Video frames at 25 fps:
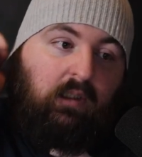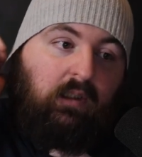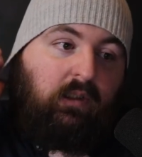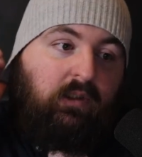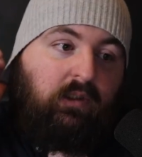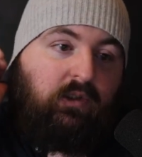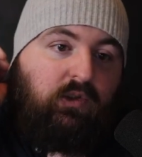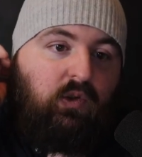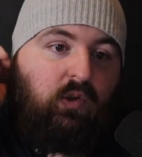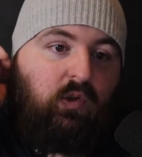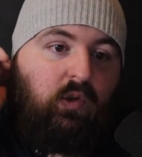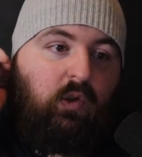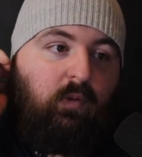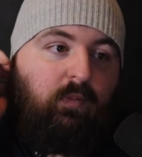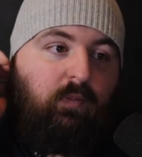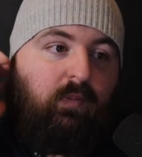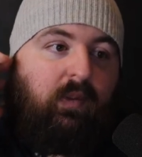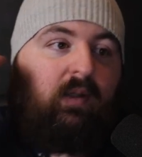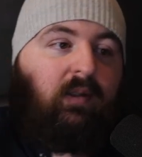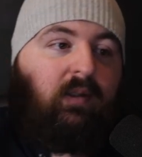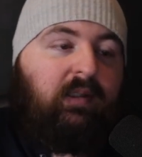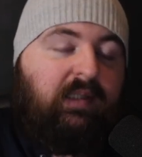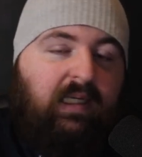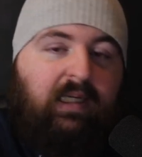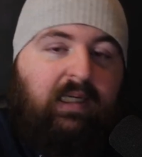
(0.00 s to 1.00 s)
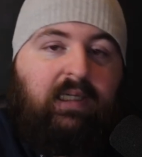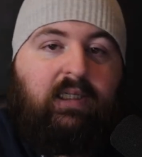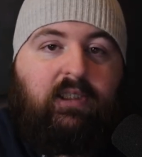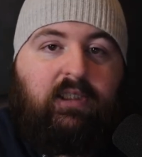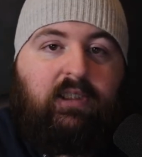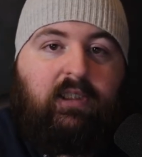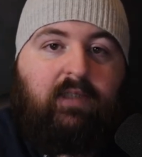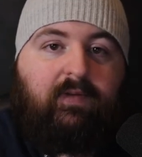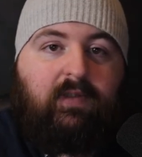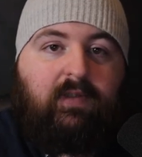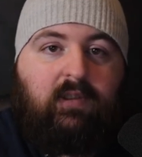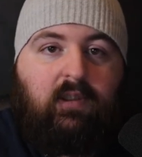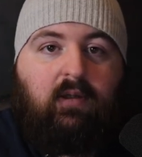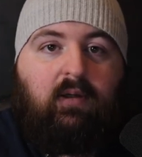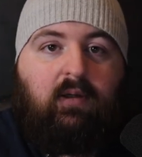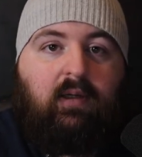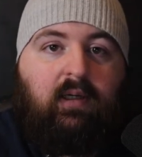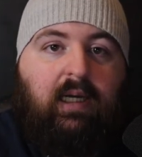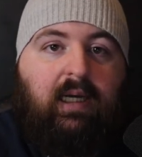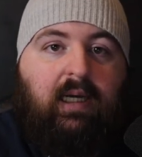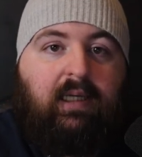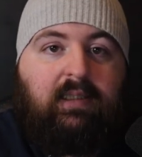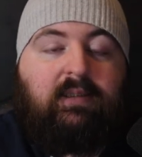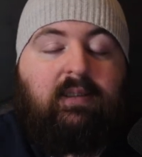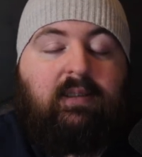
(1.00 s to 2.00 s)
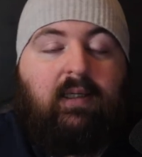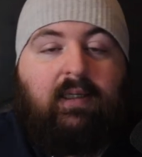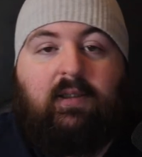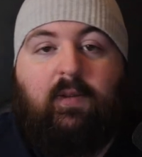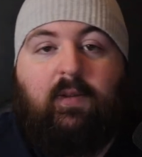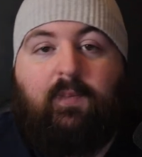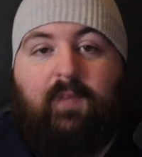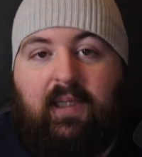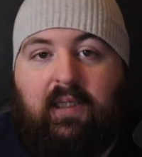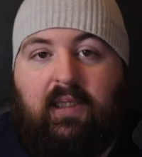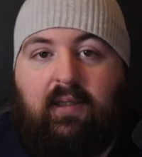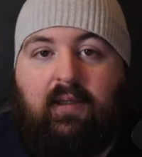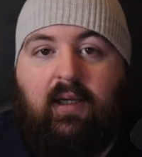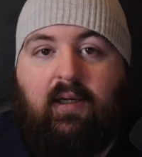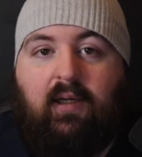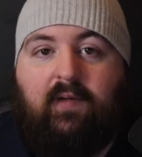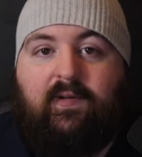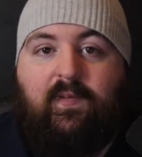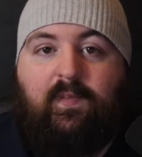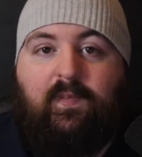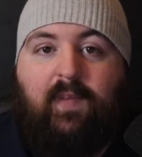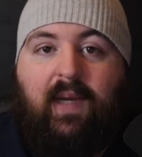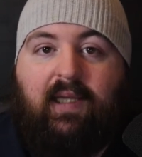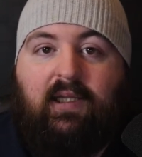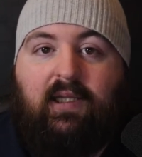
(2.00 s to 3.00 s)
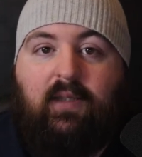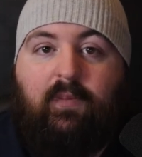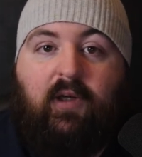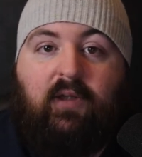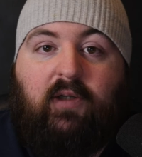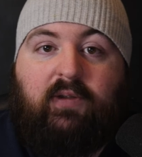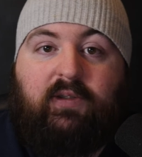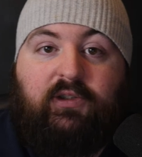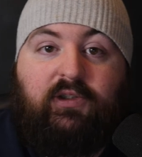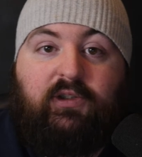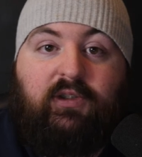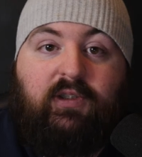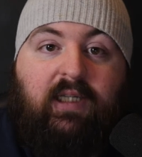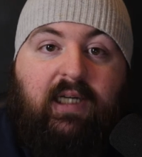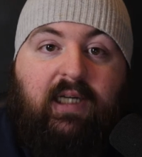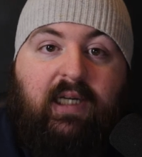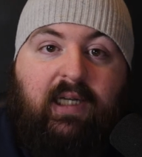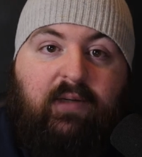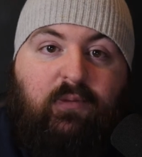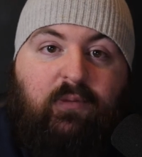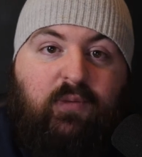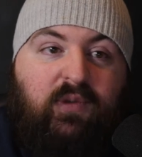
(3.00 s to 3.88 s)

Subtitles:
So, but night shift still, I still had to be there to man the building during the night.